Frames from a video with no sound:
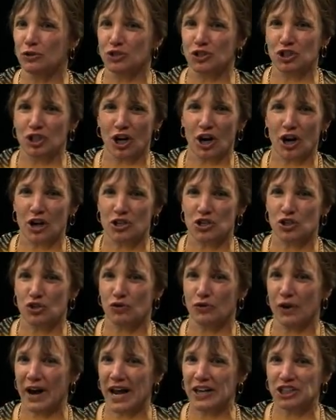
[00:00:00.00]
jars
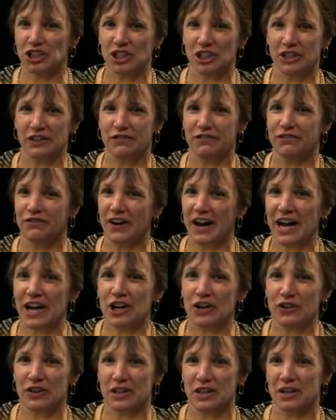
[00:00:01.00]
crashing,
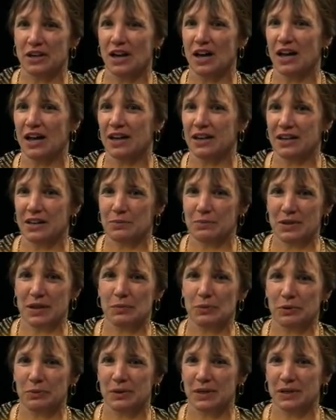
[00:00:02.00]
fire in the night, and
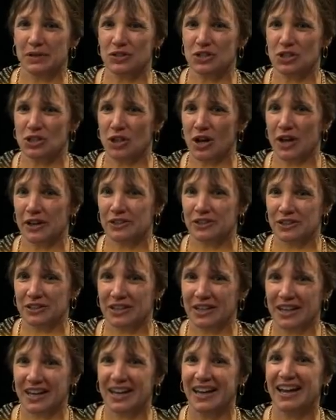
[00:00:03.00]
people being slaughtered,
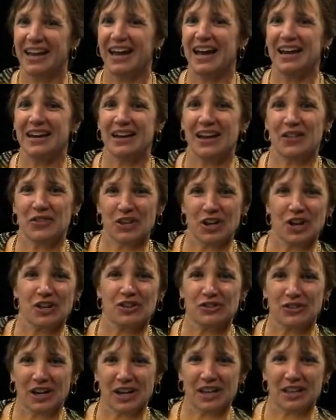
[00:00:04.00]
and on the other
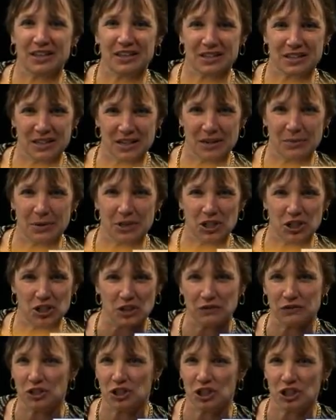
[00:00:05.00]
hand, this image
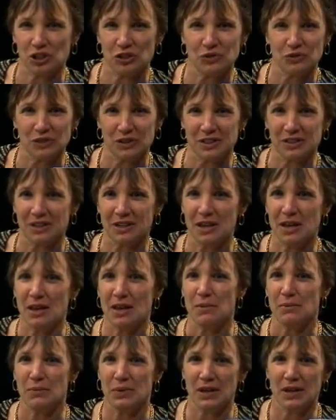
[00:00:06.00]
of children
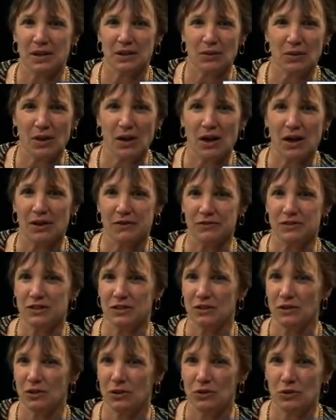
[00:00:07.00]
being loved
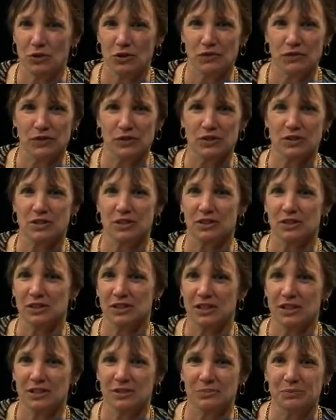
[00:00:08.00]
universally,
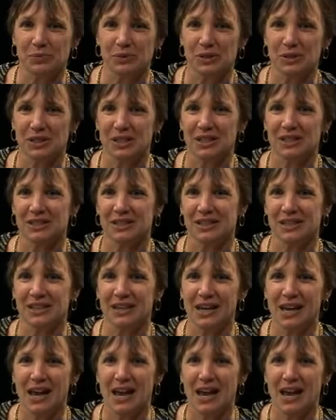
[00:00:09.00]
completely.